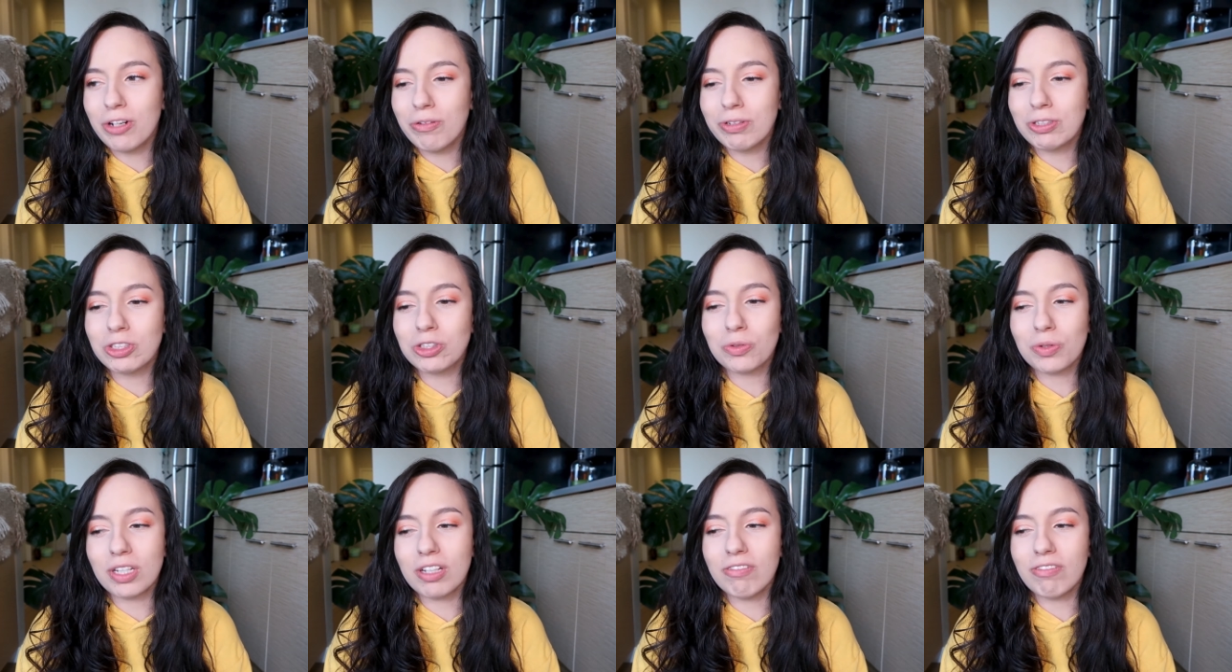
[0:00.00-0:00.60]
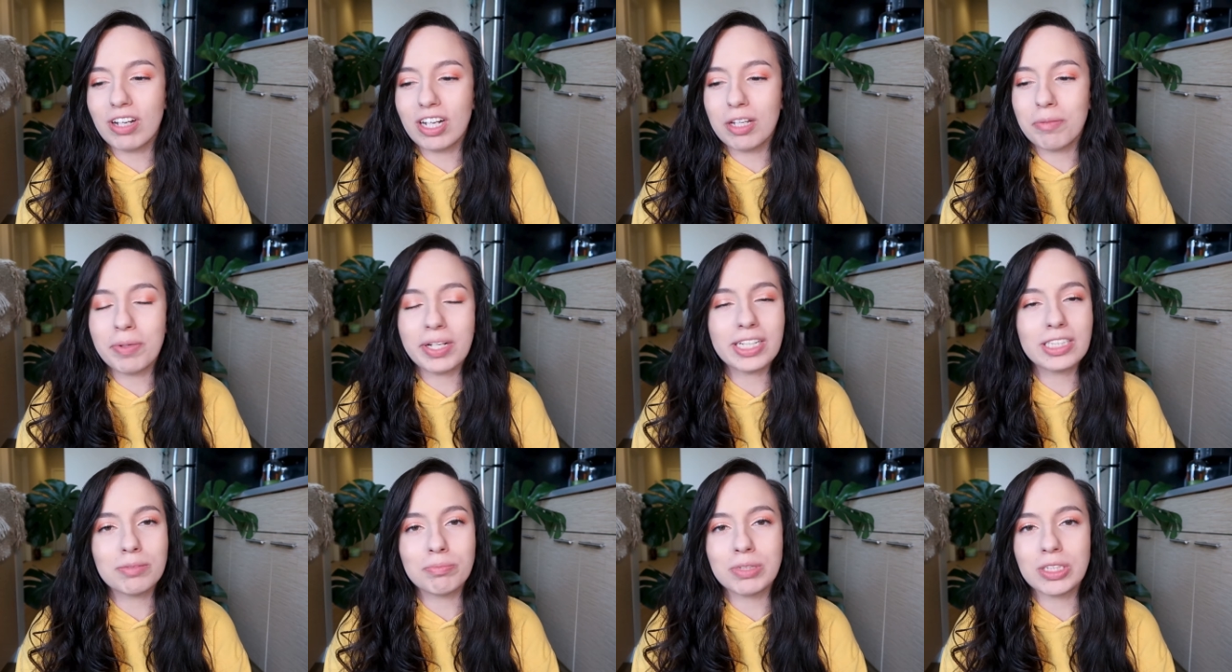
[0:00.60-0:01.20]
which is really funny
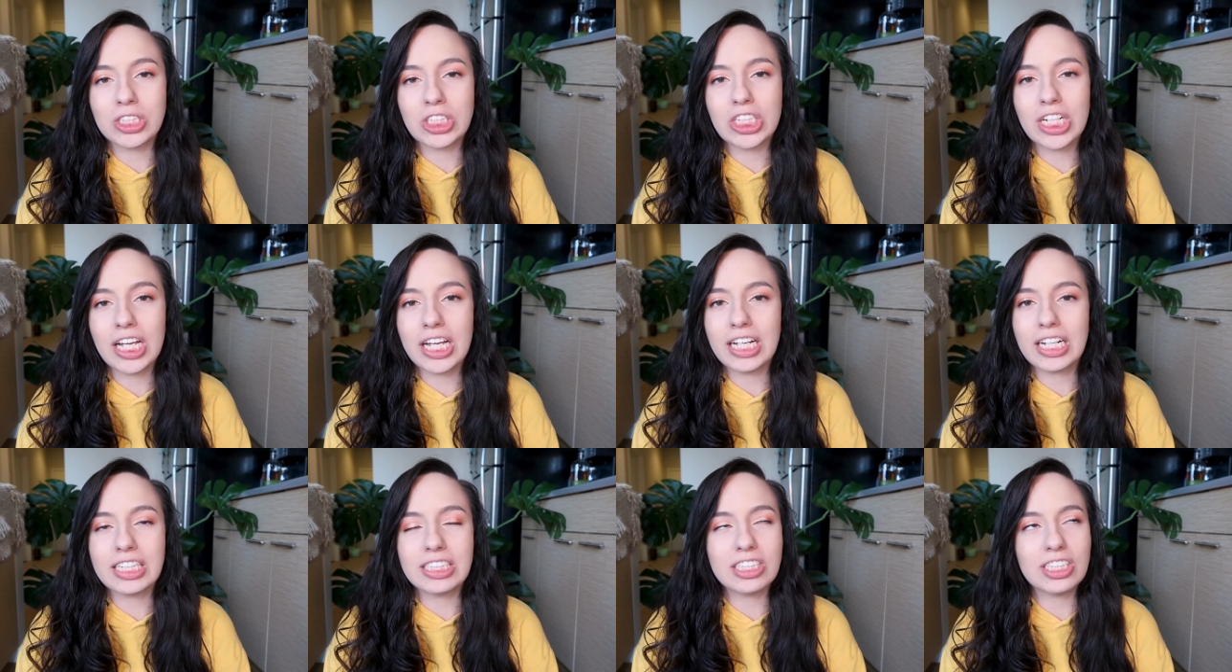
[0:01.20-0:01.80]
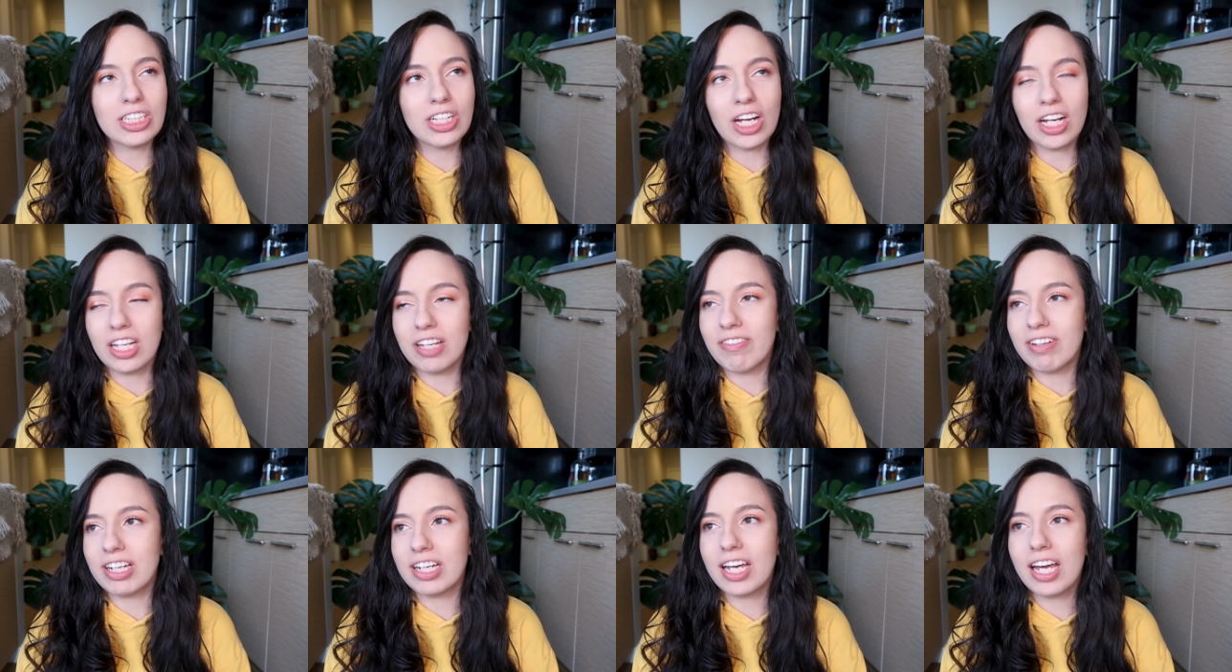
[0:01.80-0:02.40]
because Milkshake did not
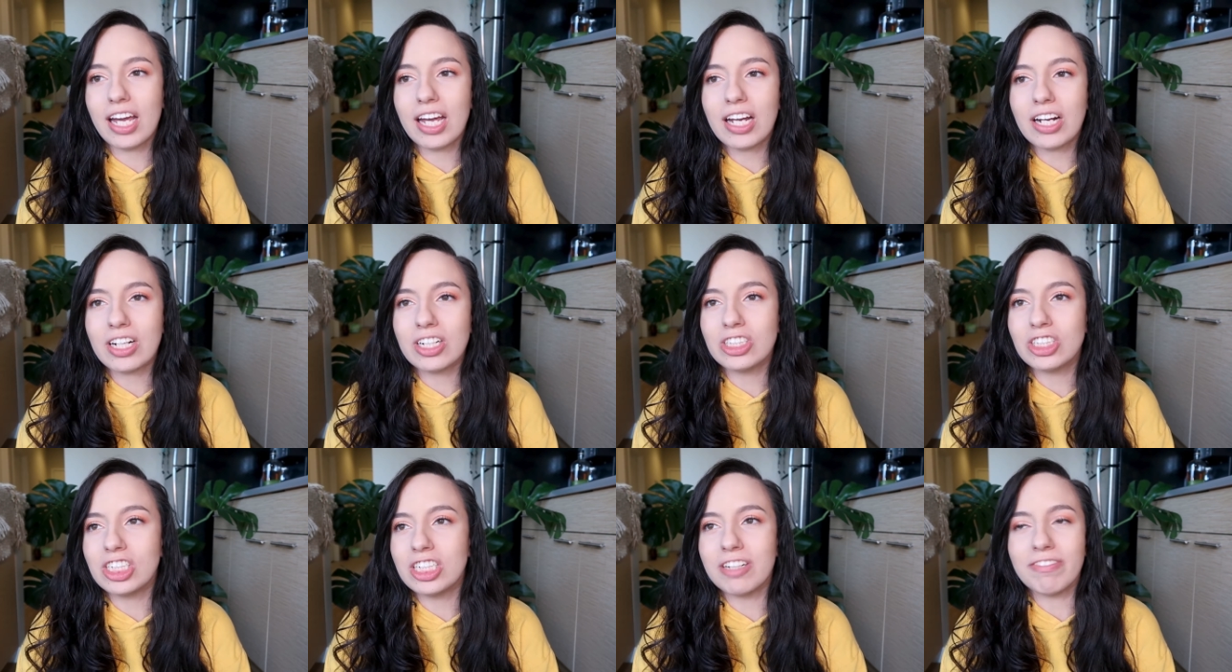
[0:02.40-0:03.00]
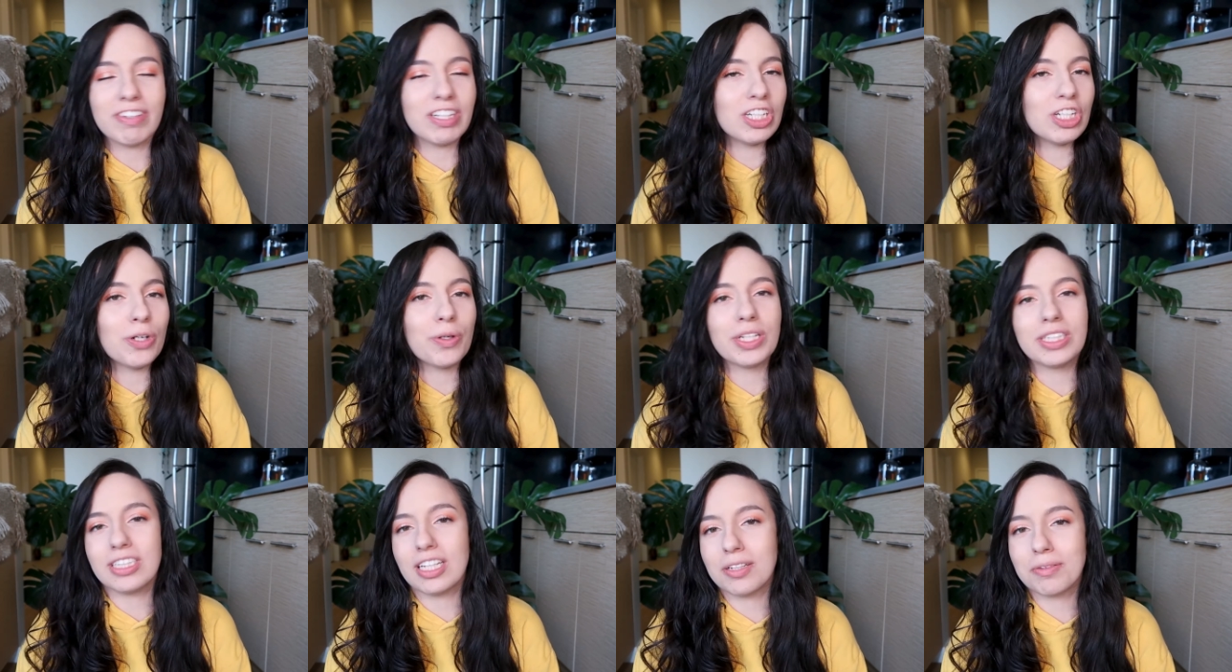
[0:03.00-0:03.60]
even care. She didn't even
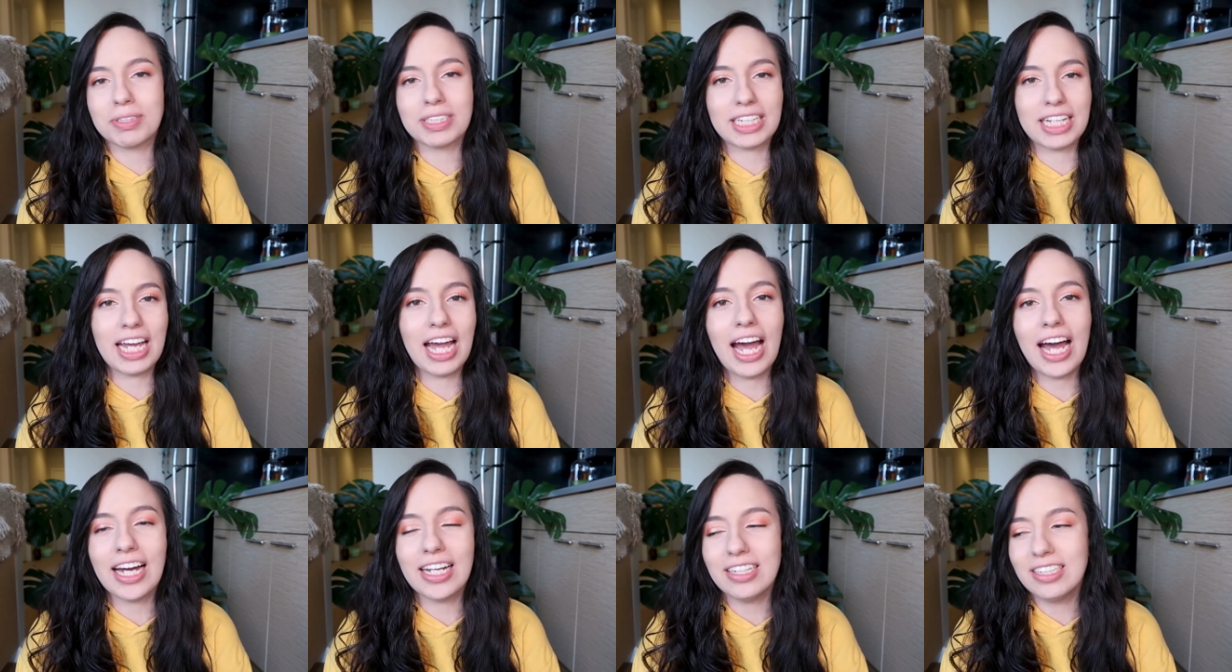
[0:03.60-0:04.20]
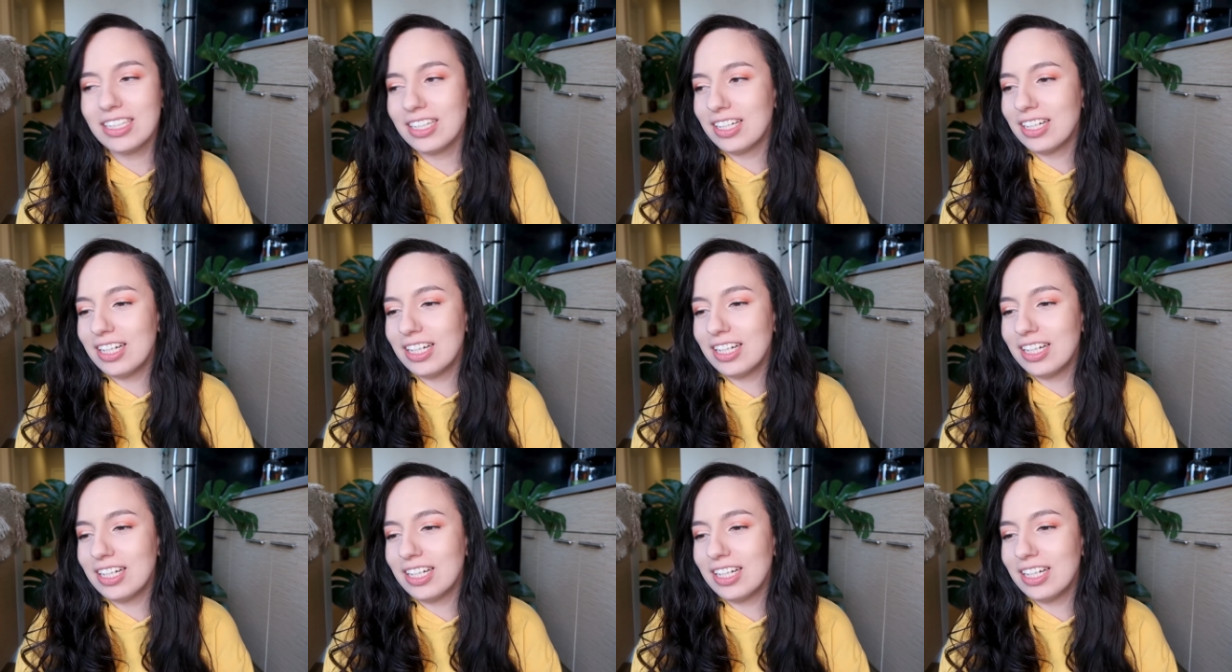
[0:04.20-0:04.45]
notice that there was a cat.